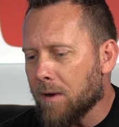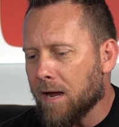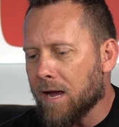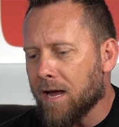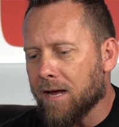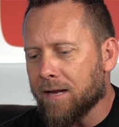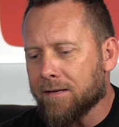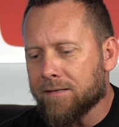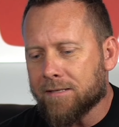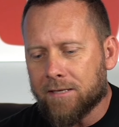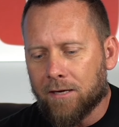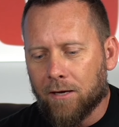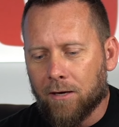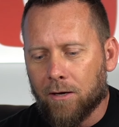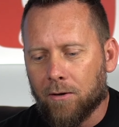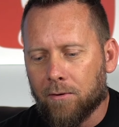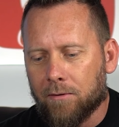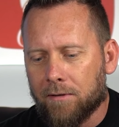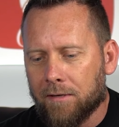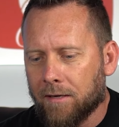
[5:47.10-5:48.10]
bad,
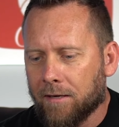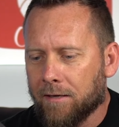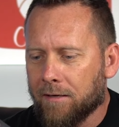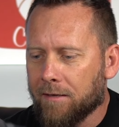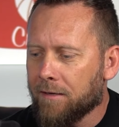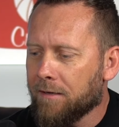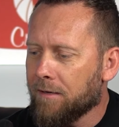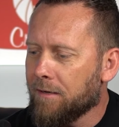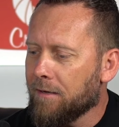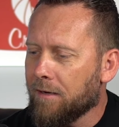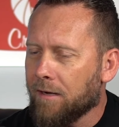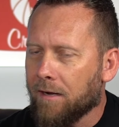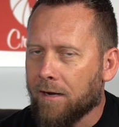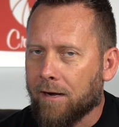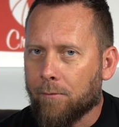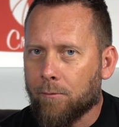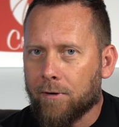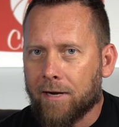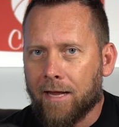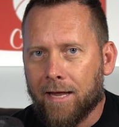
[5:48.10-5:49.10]
so
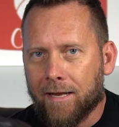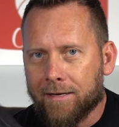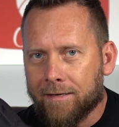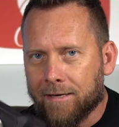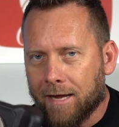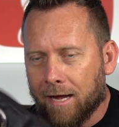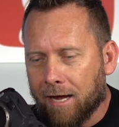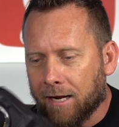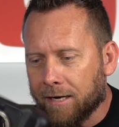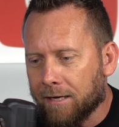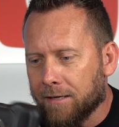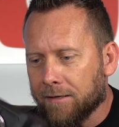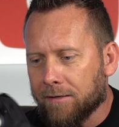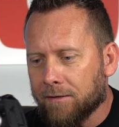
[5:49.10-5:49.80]
I went ahead and got it.